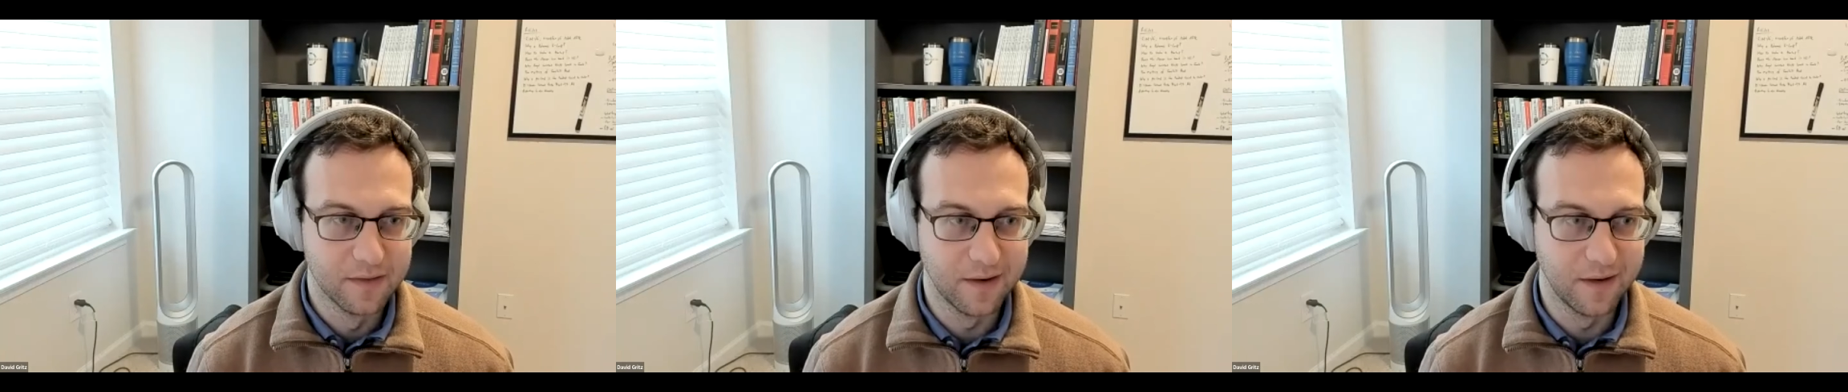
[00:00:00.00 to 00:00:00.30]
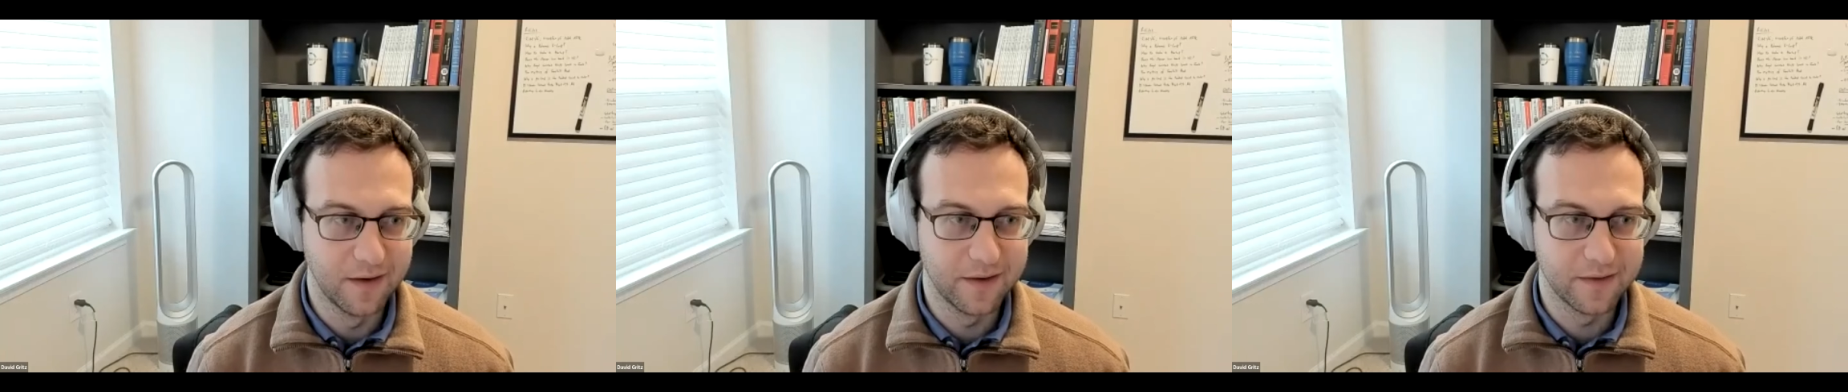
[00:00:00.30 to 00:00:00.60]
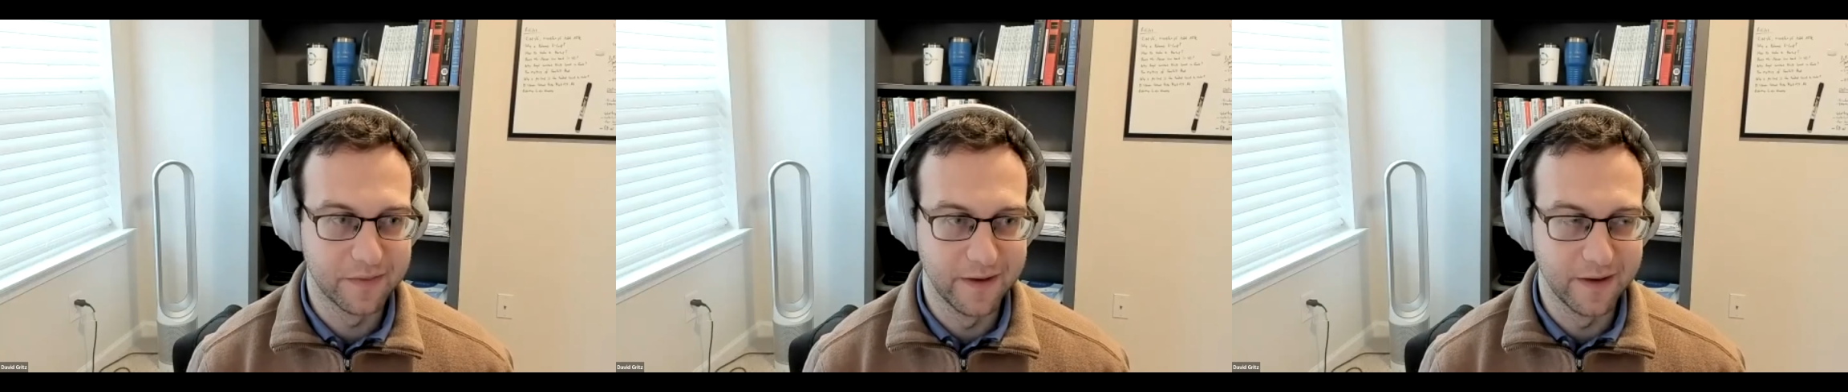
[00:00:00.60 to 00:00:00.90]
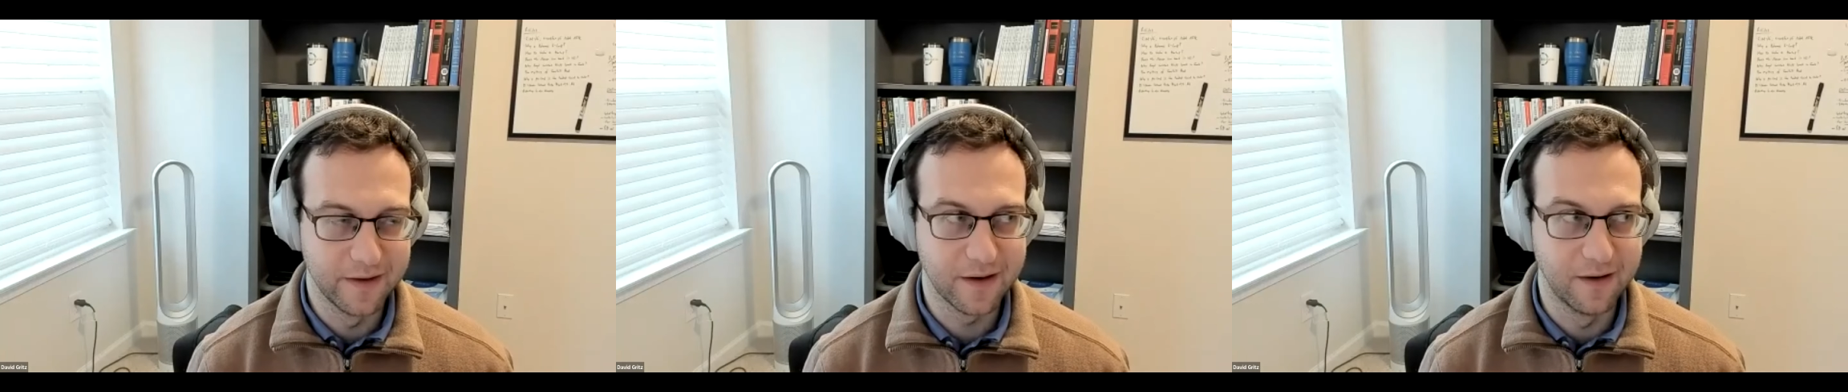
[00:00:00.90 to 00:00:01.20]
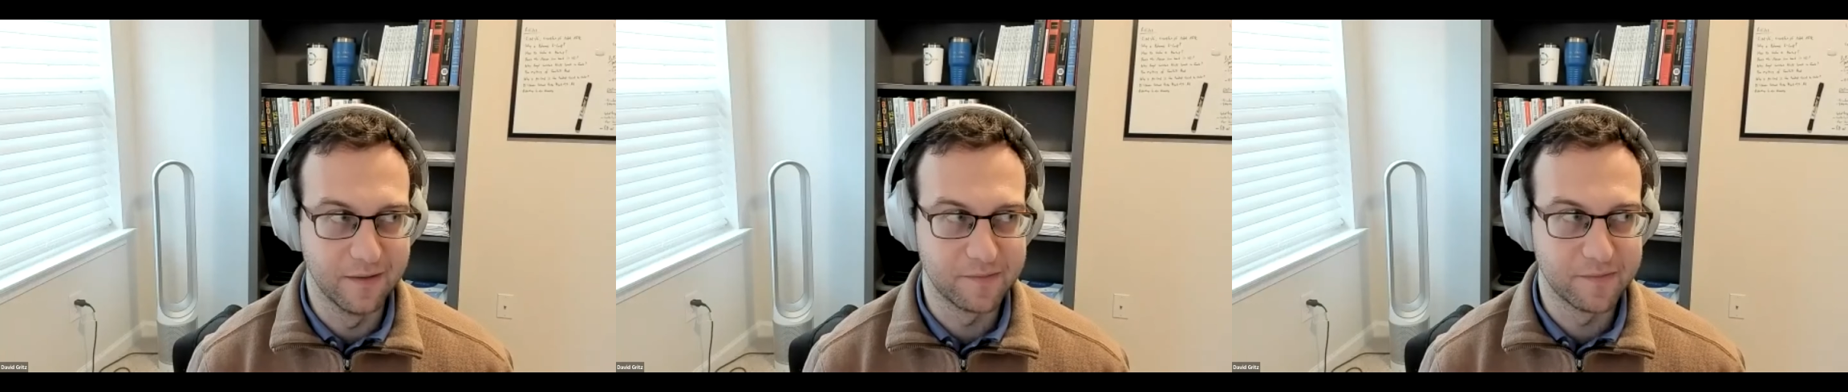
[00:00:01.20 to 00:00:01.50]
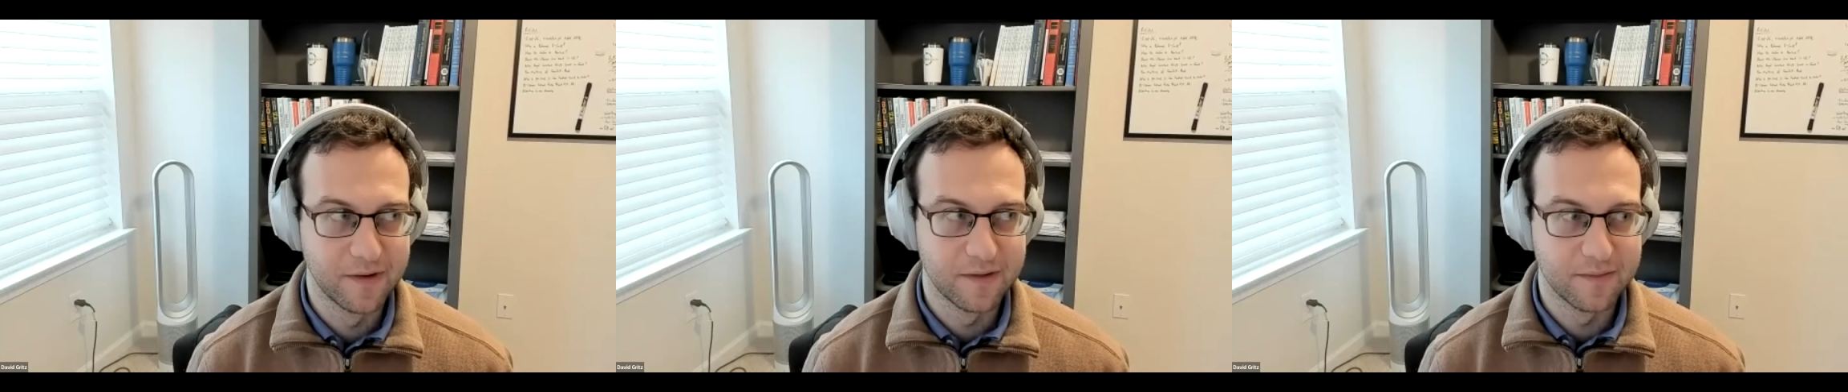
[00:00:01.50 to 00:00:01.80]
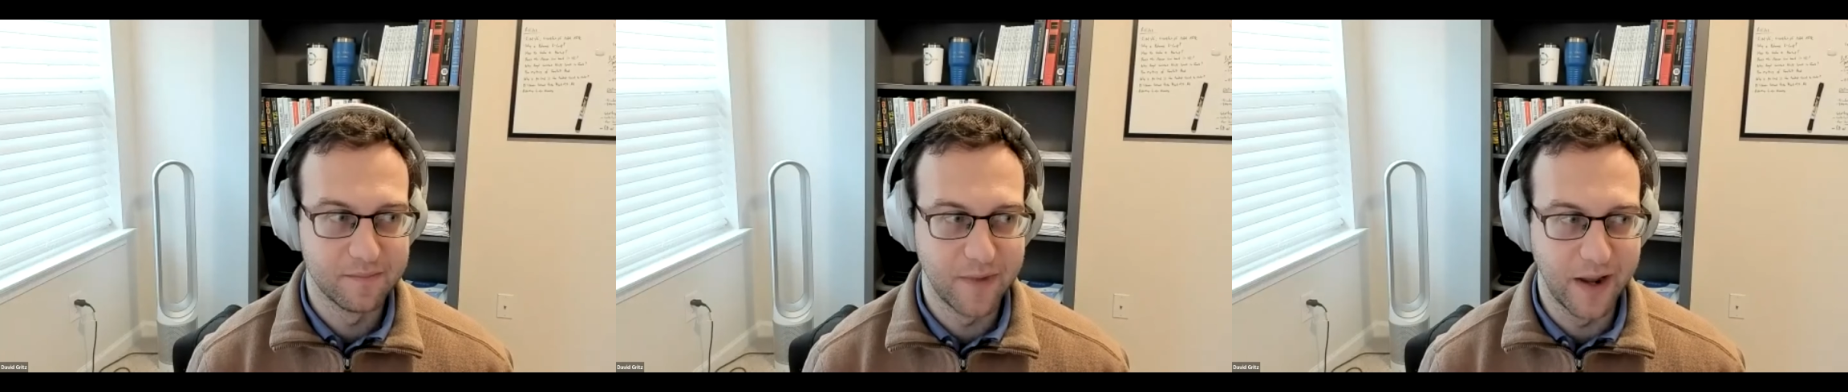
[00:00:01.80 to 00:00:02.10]
they think of
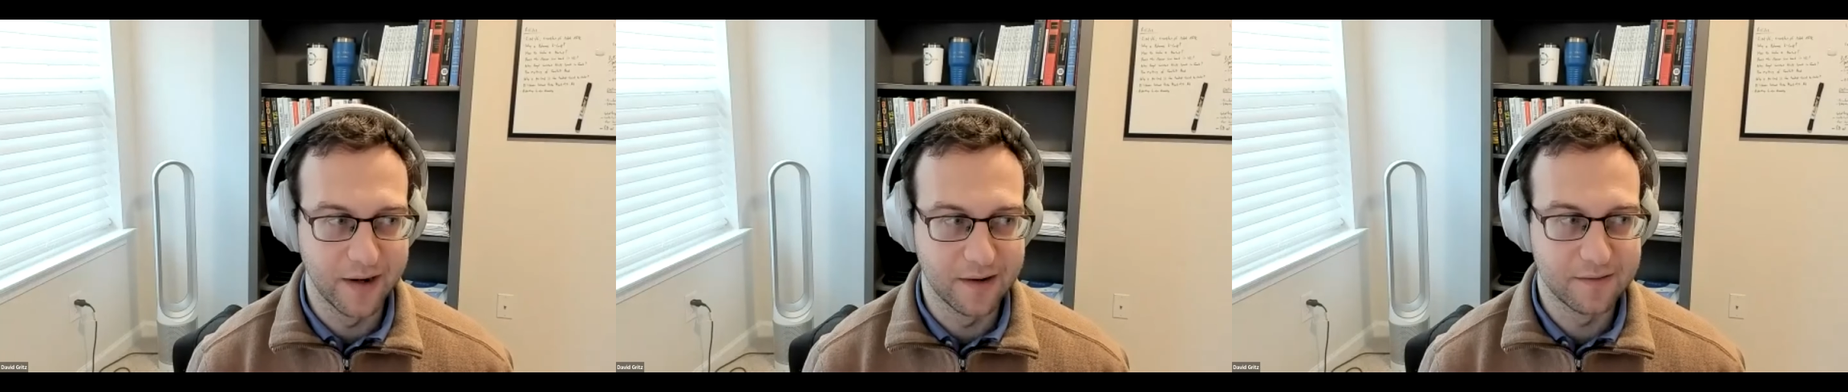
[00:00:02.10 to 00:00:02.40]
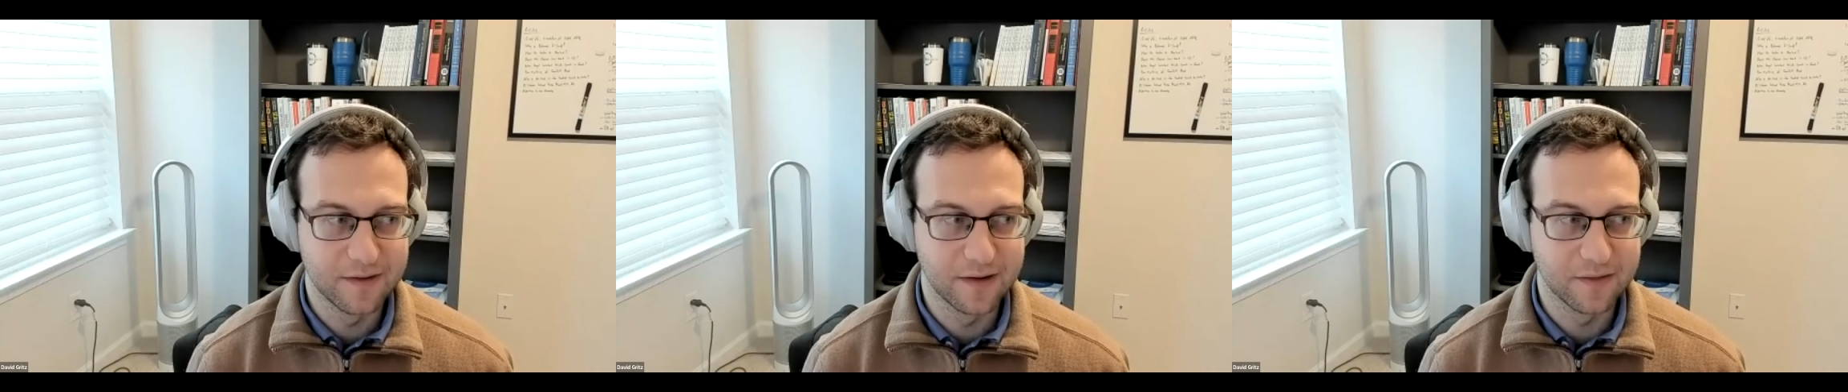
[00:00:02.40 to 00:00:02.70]
managing